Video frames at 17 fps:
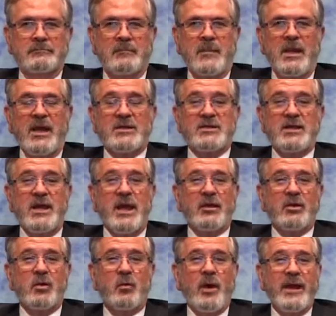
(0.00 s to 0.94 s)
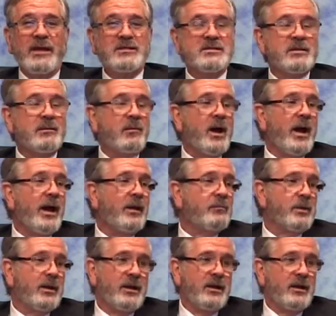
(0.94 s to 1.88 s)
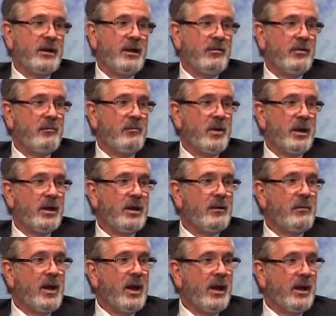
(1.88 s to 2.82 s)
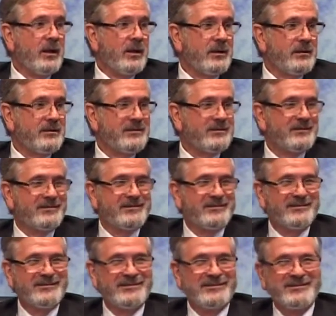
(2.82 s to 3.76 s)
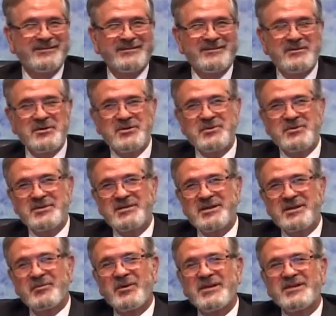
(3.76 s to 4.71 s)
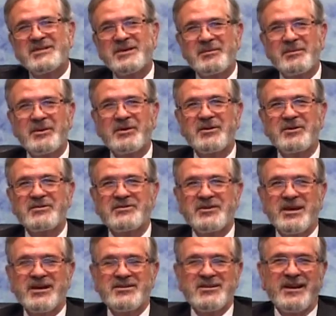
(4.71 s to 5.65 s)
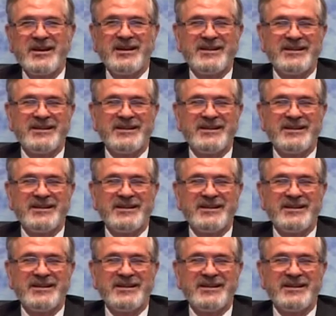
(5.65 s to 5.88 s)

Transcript: Yes, he had the rights to buy it, but he didn't have the money to buy it, which was somewhat typical of John Jay.